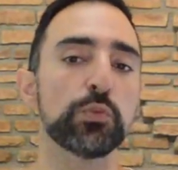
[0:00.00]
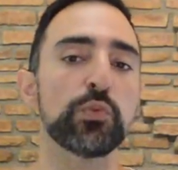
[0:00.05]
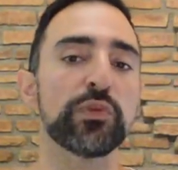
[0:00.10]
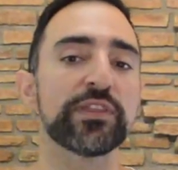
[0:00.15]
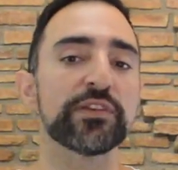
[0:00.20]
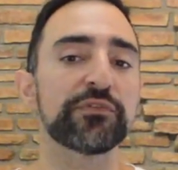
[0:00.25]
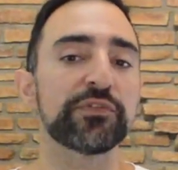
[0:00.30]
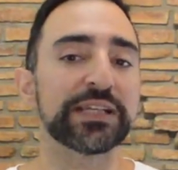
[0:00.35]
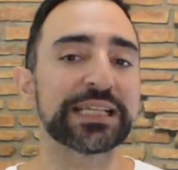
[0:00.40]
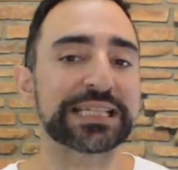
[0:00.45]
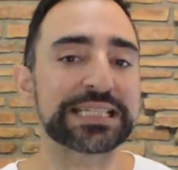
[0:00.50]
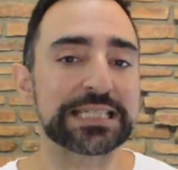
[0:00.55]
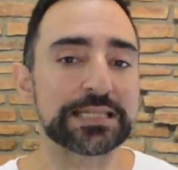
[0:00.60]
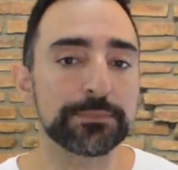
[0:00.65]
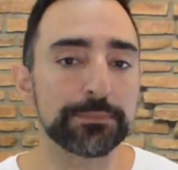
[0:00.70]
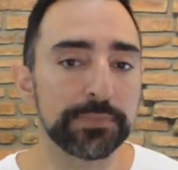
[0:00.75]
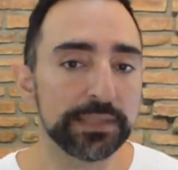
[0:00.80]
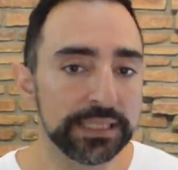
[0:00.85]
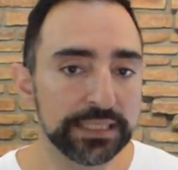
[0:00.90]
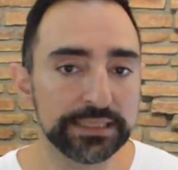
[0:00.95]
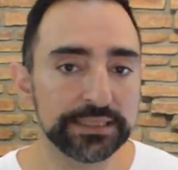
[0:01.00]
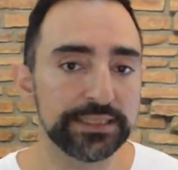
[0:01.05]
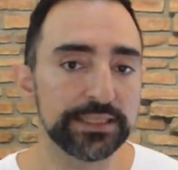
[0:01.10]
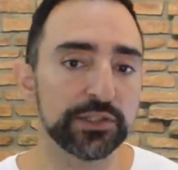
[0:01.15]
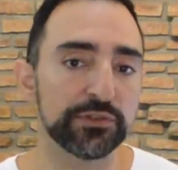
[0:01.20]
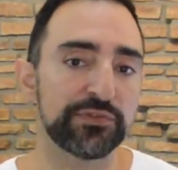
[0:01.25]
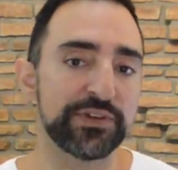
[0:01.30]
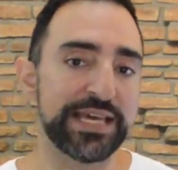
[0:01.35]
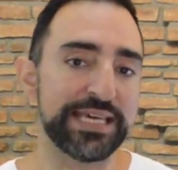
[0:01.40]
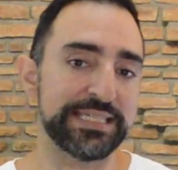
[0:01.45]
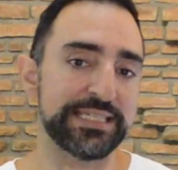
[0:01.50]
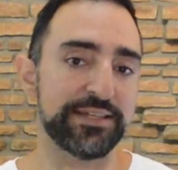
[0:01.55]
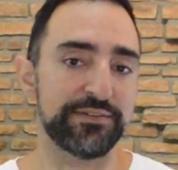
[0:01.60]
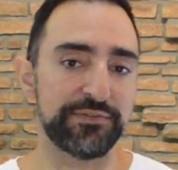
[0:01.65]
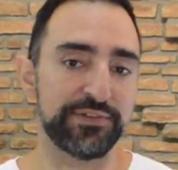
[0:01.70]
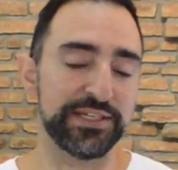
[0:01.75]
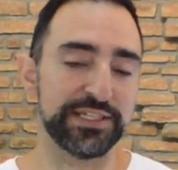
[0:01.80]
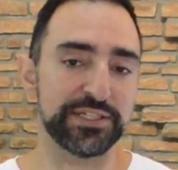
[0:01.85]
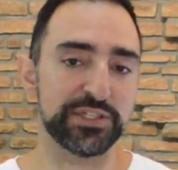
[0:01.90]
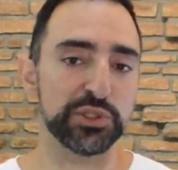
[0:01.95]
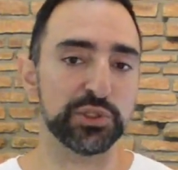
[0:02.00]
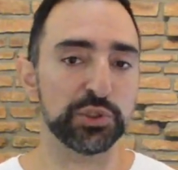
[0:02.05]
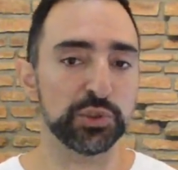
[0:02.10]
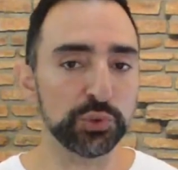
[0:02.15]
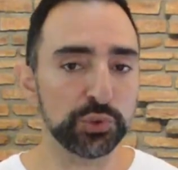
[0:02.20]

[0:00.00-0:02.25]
with the flexibility of SFS,